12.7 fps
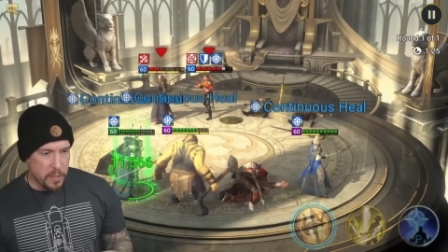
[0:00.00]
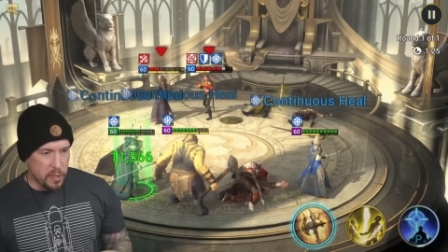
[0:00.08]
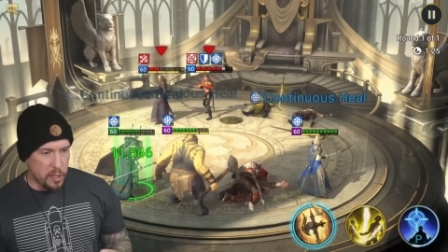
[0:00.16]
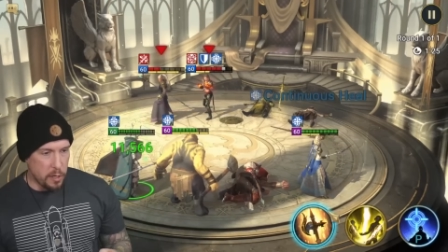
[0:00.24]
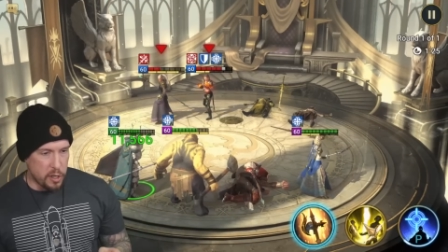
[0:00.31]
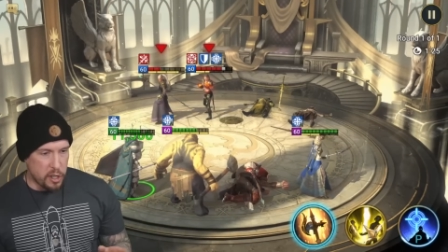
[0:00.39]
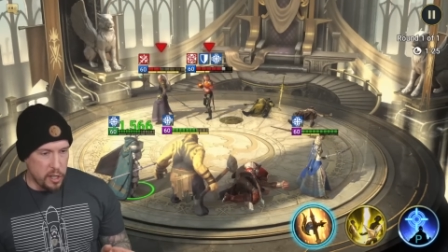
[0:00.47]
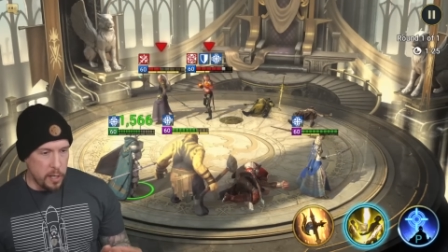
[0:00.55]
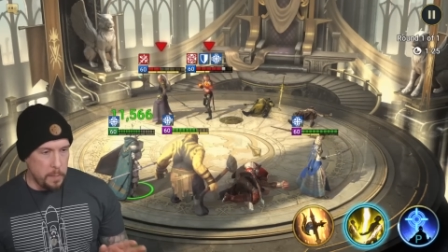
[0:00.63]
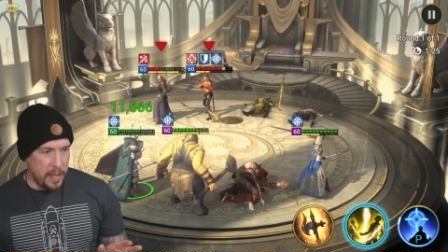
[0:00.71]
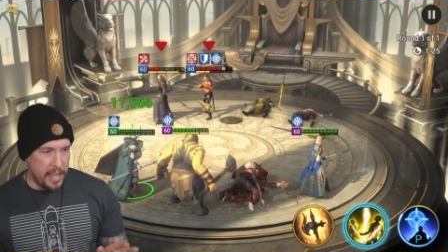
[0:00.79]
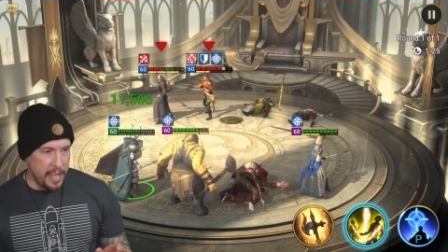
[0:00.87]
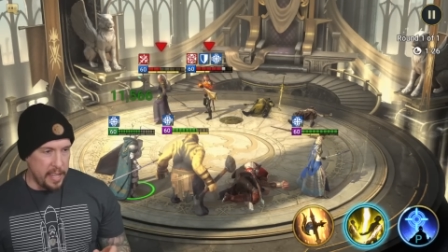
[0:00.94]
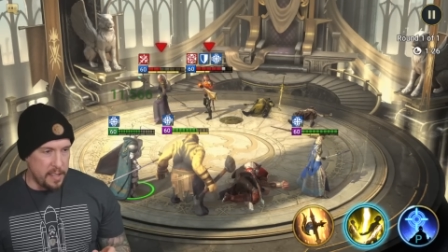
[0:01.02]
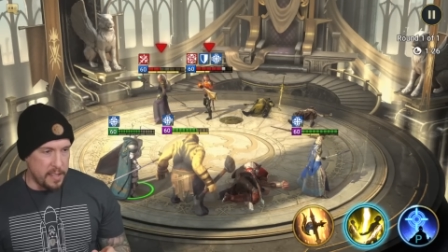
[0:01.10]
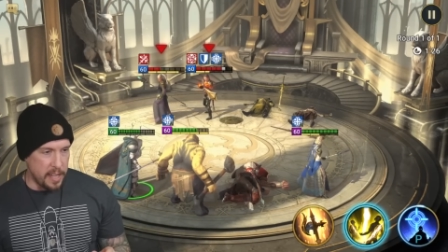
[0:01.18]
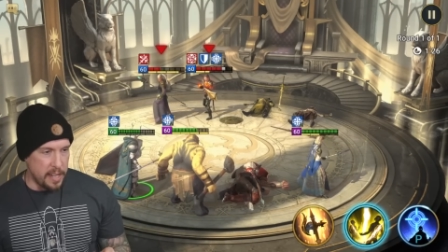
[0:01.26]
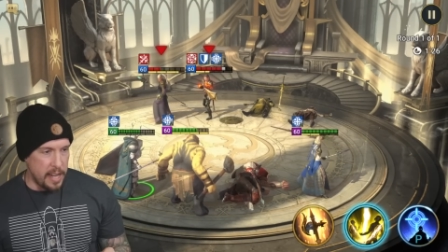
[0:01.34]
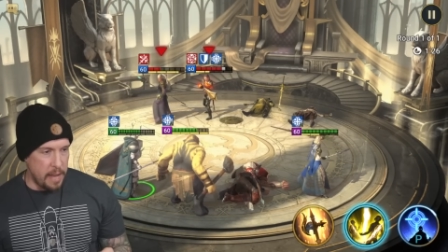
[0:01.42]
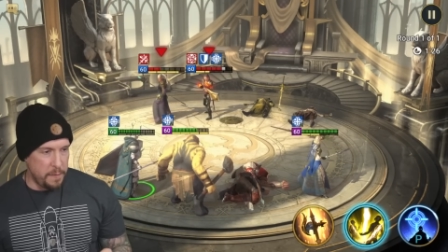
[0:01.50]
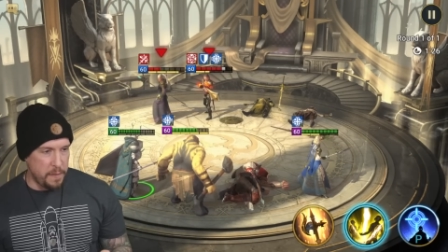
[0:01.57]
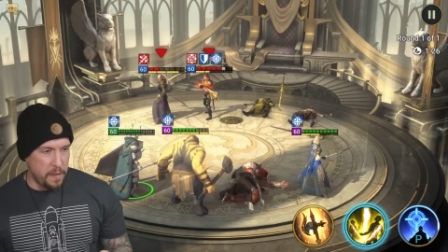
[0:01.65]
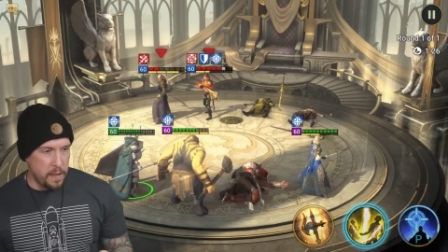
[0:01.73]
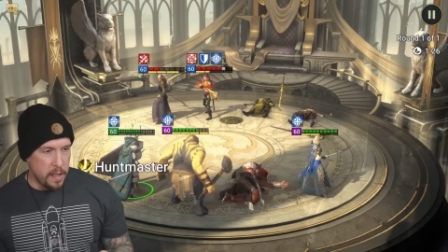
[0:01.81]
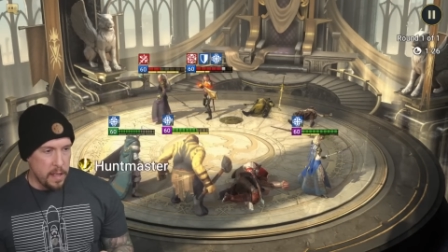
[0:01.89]
So should be easy
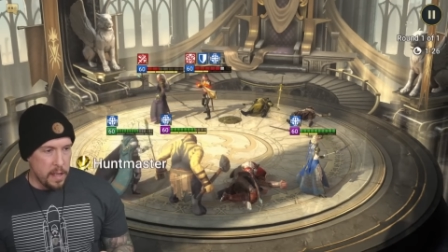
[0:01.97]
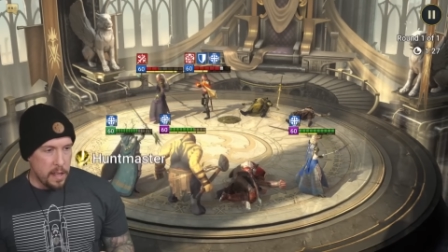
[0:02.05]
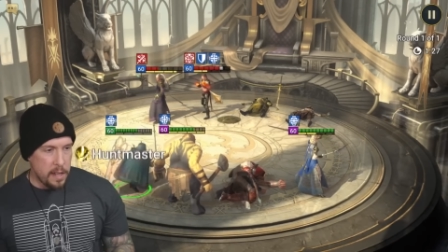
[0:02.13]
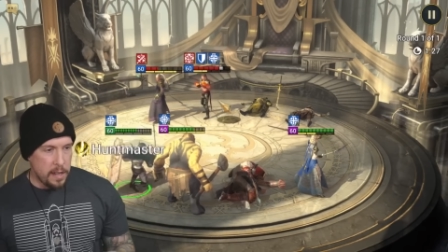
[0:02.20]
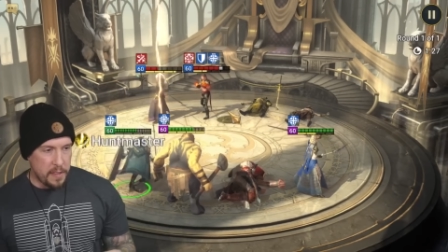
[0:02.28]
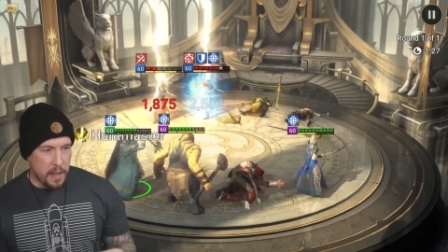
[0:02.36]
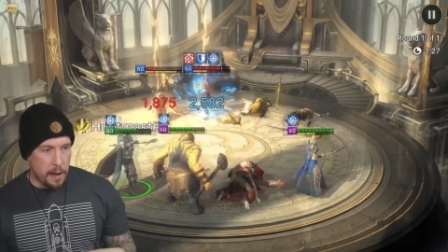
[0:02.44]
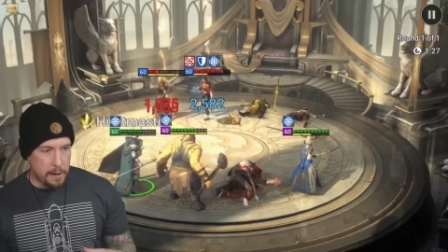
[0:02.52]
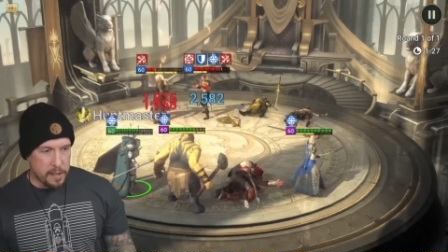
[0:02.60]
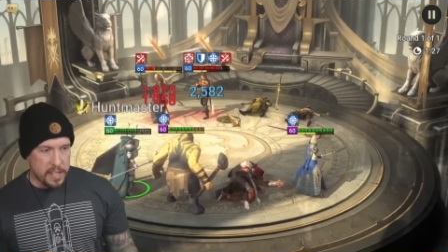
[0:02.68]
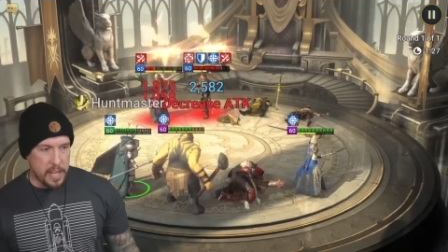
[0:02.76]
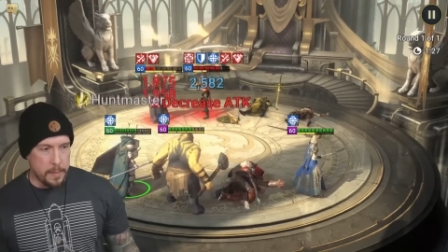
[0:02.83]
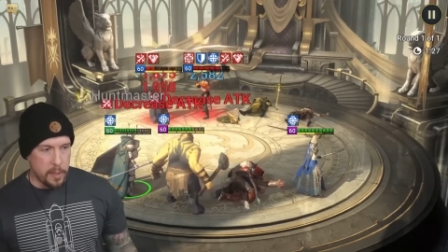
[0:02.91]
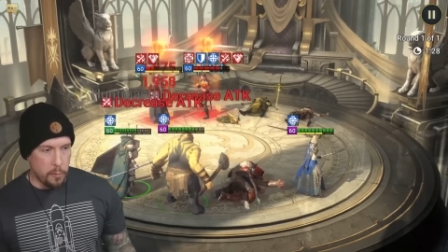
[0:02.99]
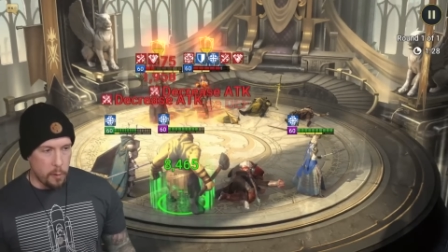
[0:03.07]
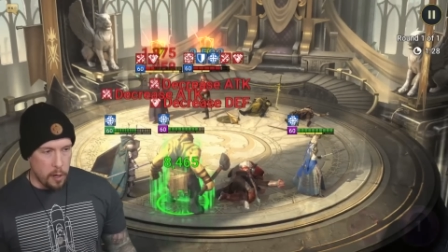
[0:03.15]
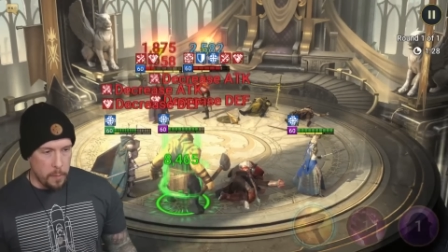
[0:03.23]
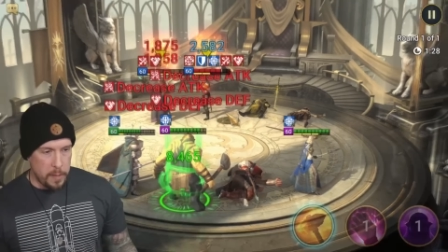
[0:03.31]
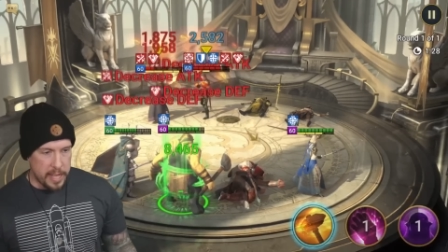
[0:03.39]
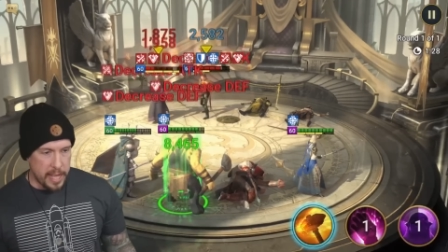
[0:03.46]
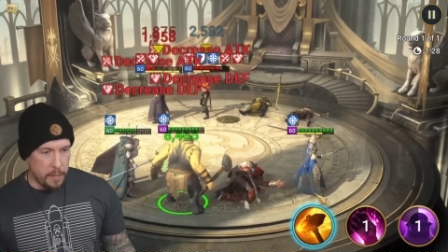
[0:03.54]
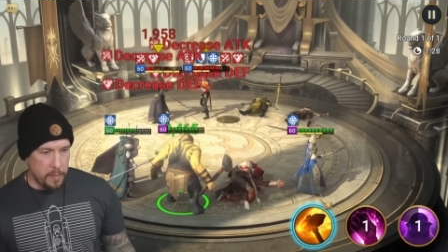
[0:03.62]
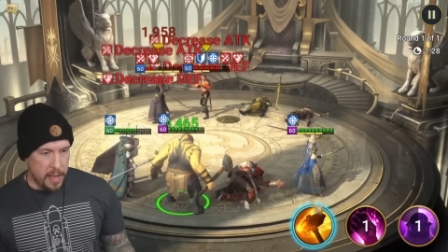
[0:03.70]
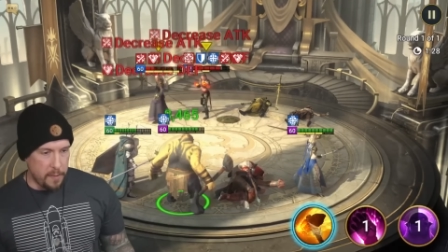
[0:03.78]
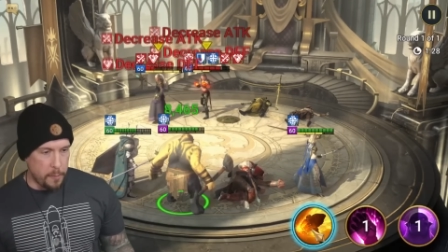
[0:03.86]
enough. Not the hardest team in the world, but
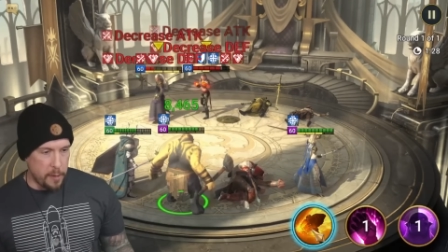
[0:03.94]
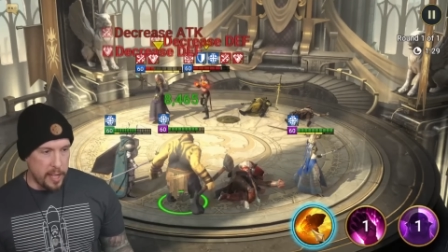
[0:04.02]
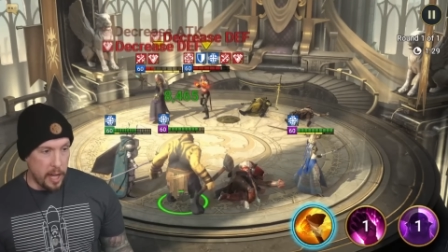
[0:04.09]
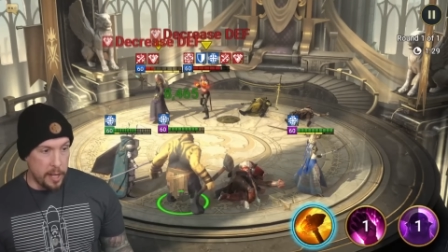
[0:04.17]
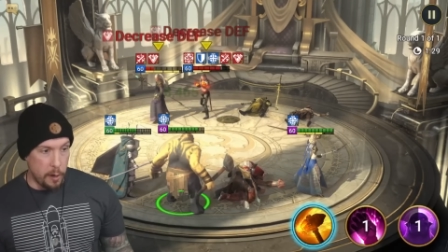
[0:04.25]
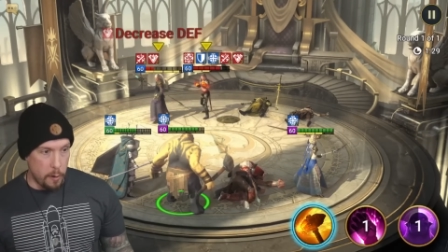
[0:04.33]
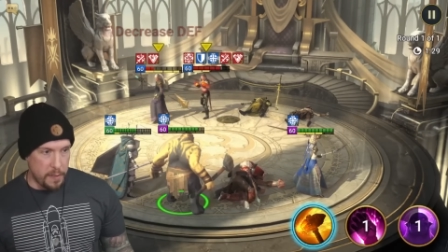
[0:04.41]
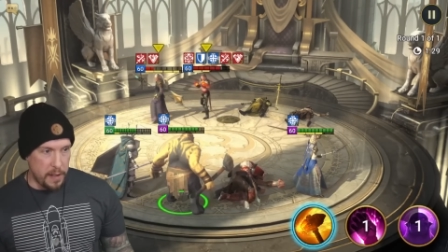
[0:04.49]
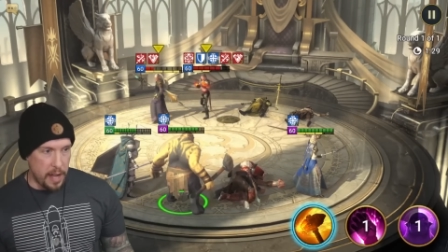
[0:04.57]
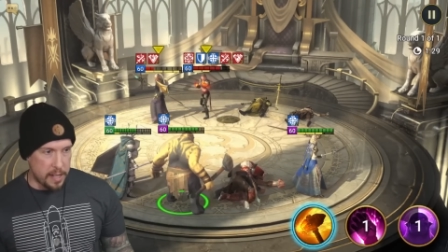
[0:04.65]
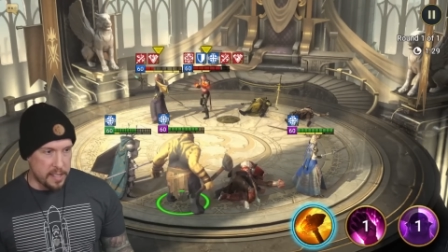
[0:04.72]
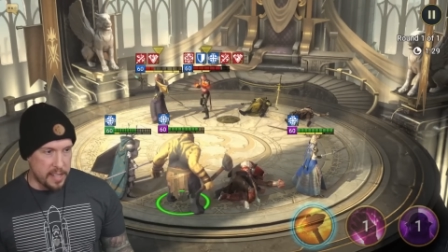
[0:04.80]
again, we have a pretty unorthodox